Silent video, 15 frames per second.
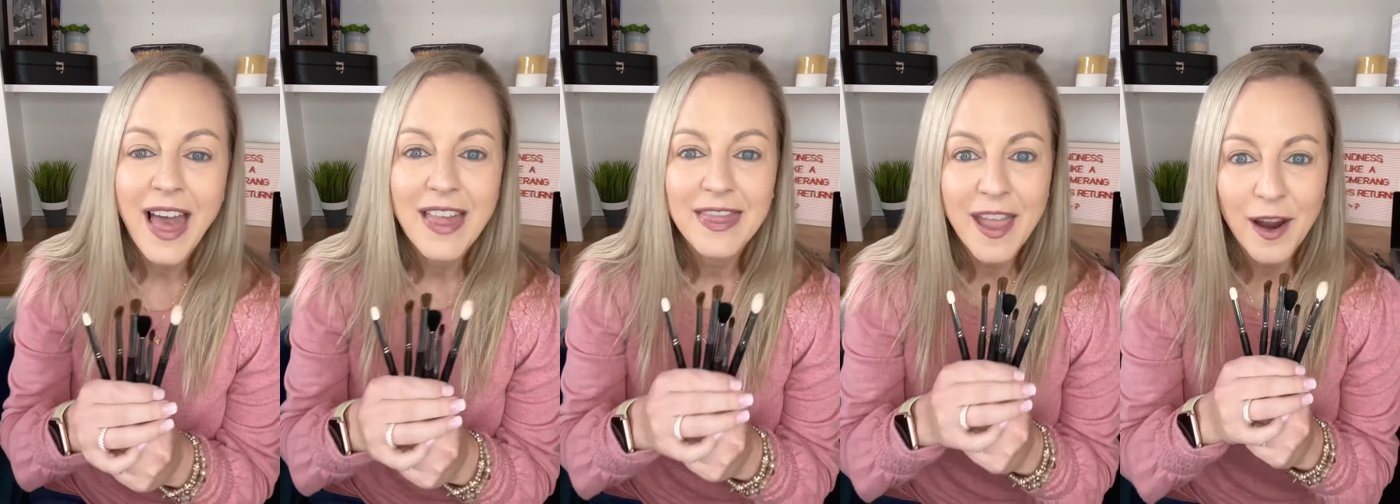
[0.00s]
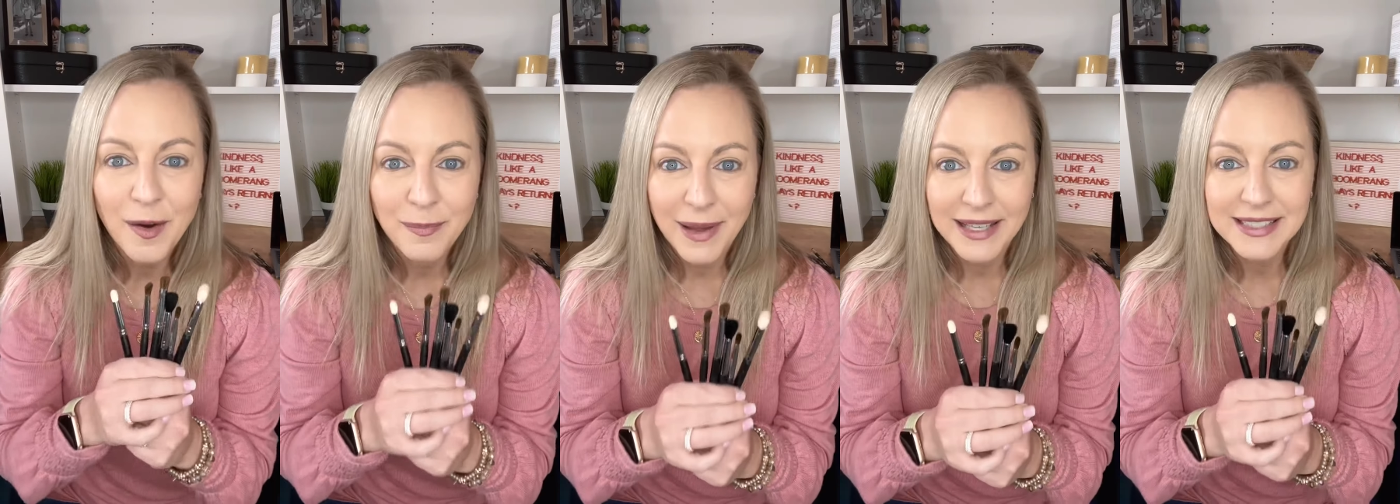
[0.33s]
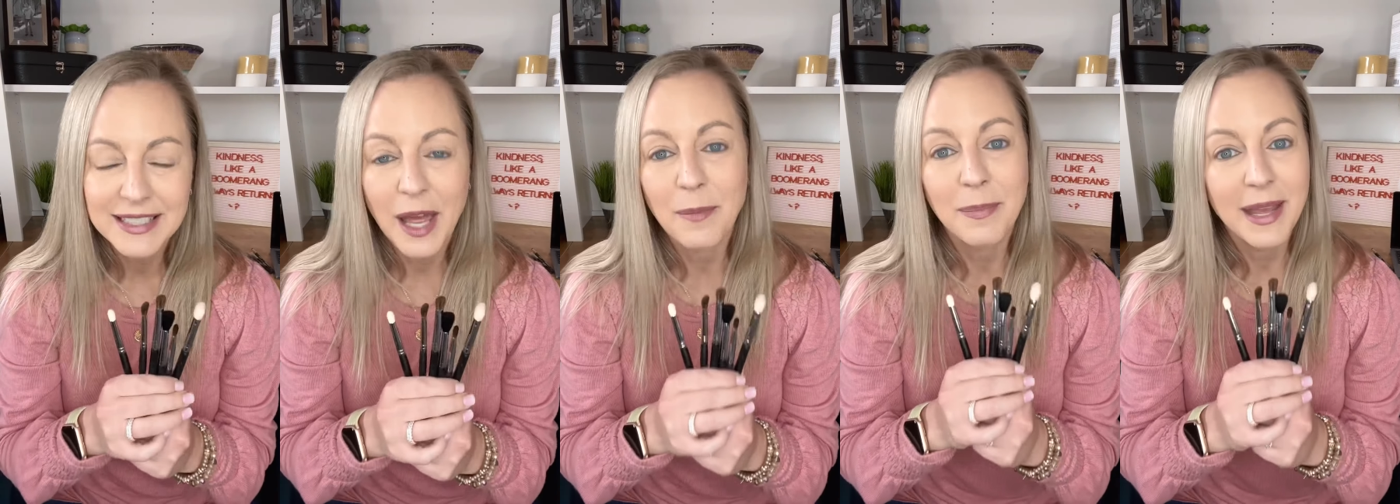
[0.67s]
they are best
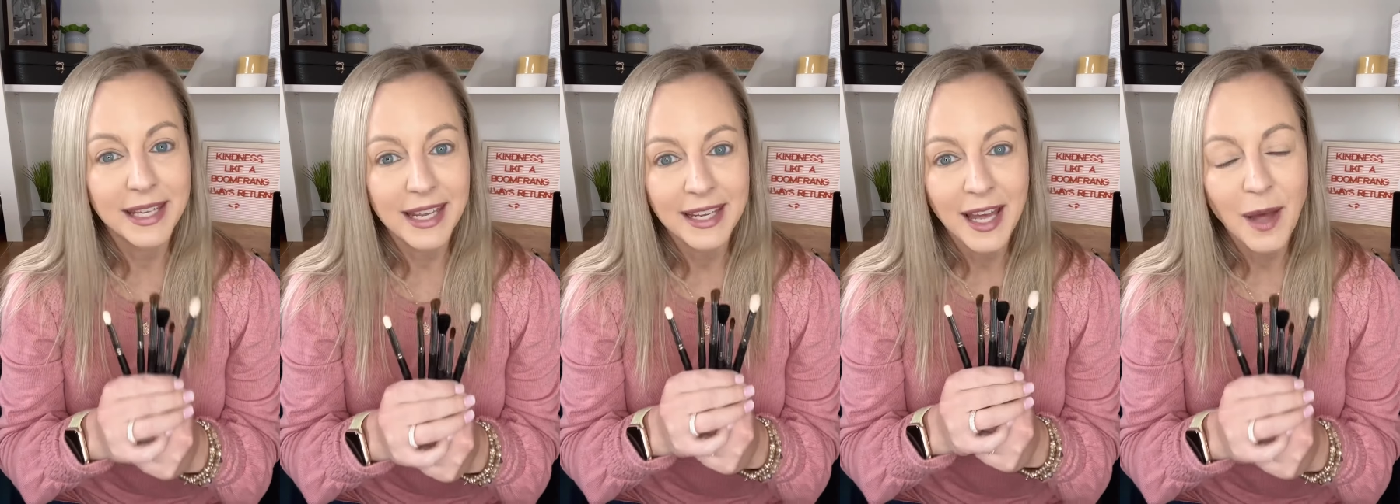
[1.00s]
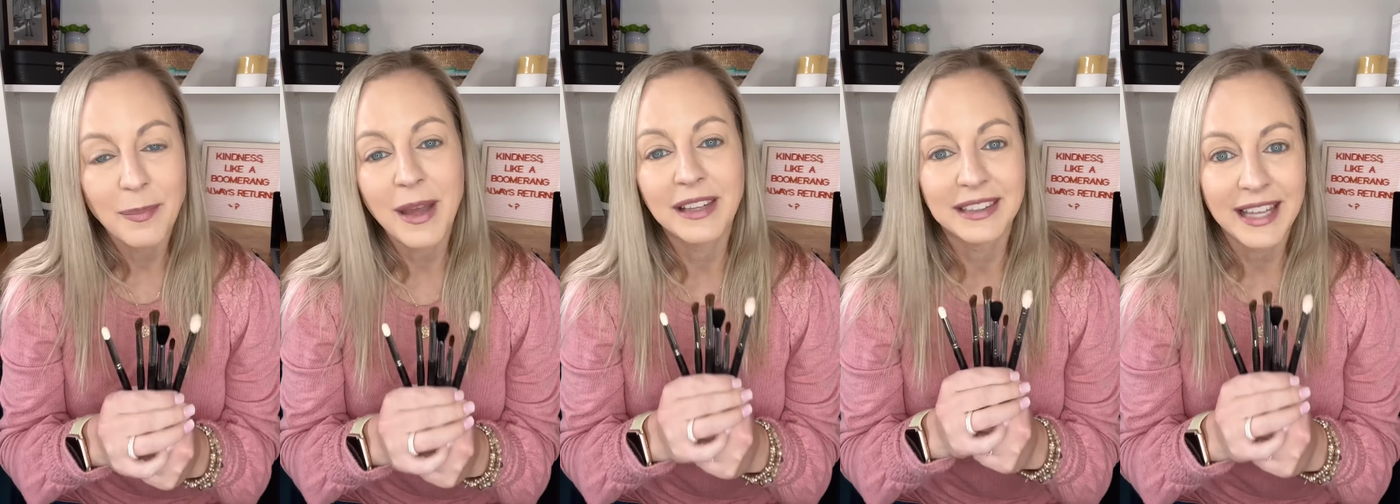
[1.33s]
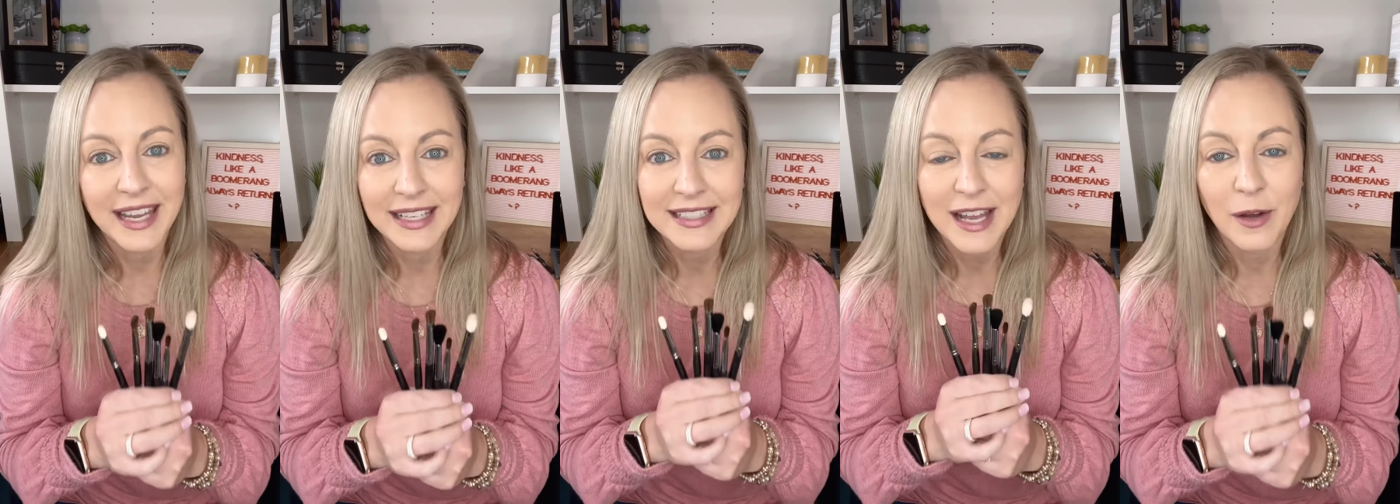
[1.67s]
at picking up and
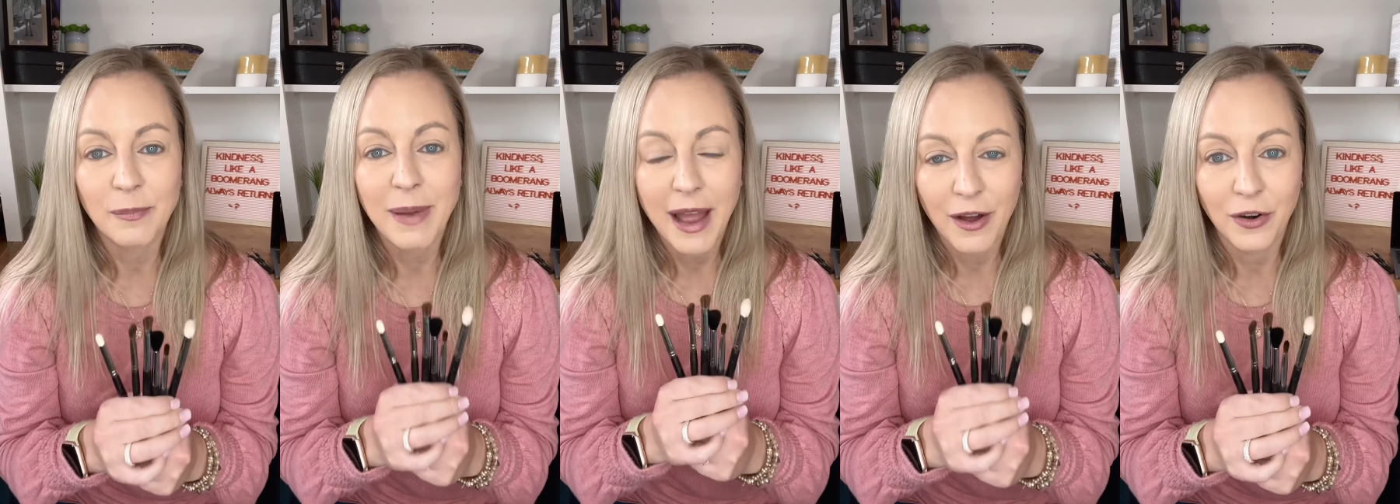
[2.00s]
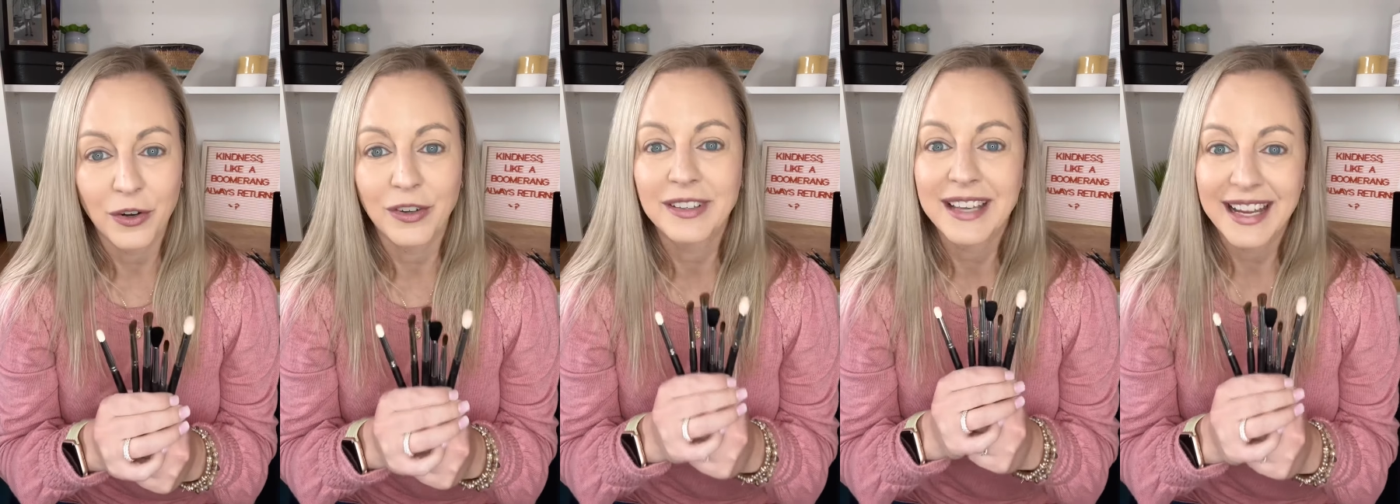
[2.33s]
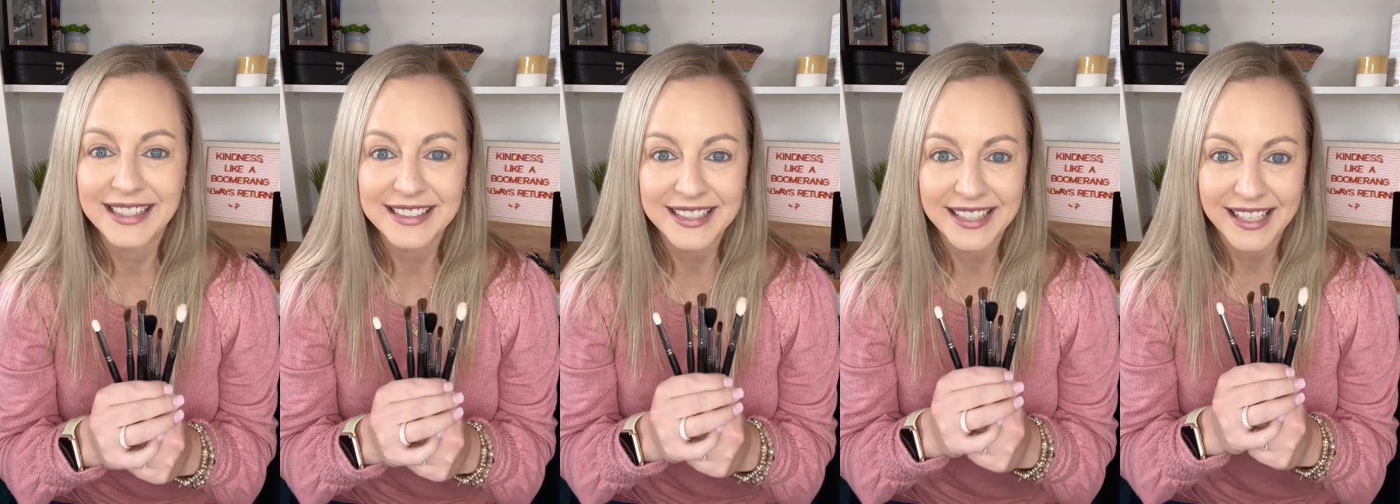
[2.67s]
laying down powder
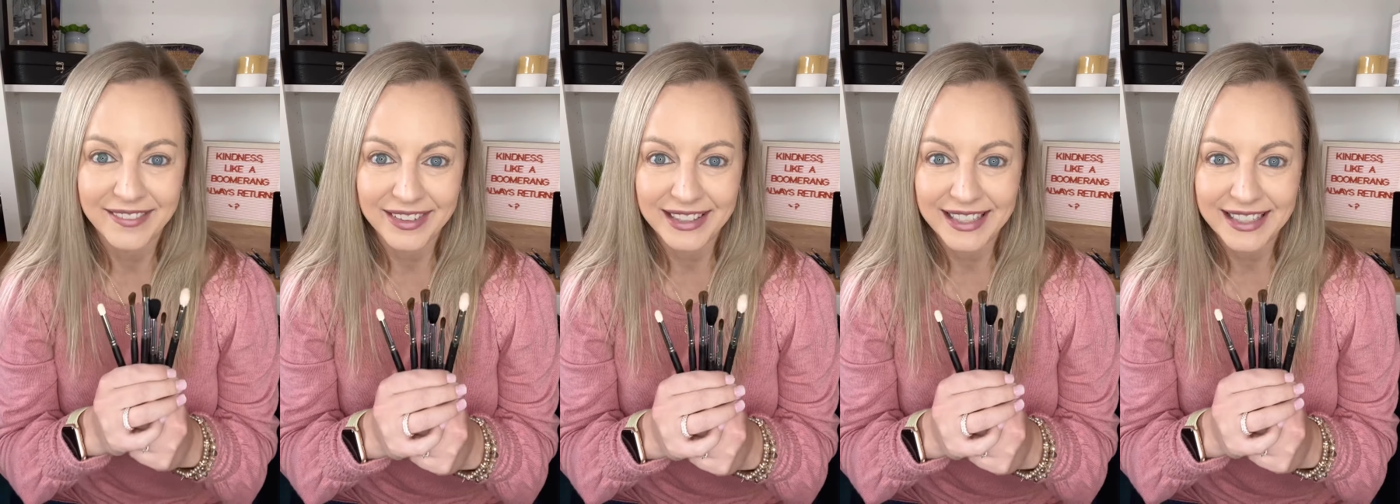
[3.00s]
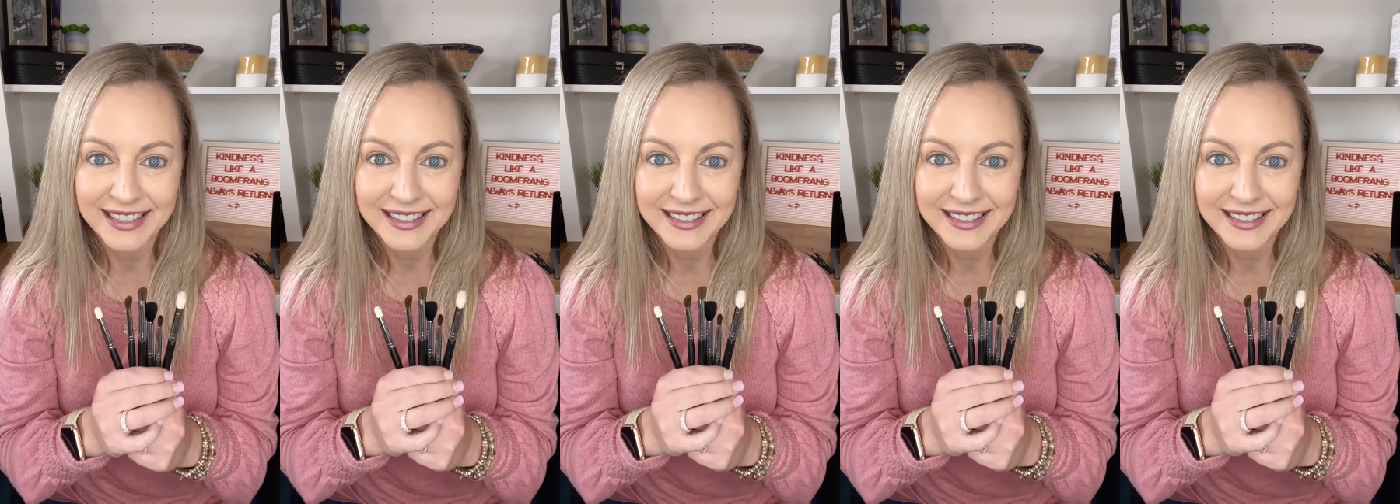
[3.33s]
nice and evenly.